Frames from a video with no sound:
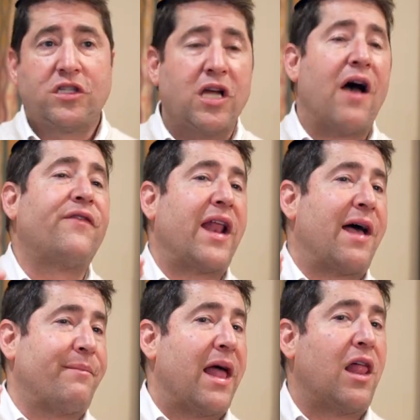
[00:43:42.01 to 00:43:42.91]
David
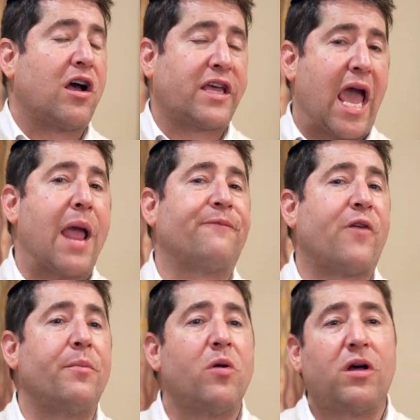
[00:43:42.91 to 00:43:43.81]
HaMelech came
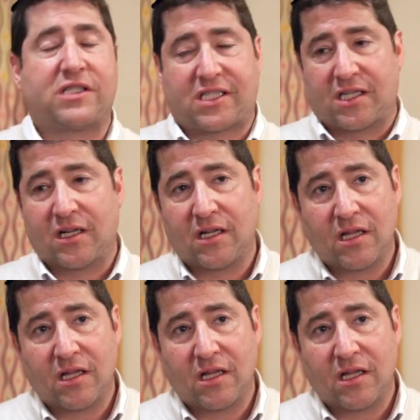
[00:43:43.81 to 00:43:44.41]
from Rus.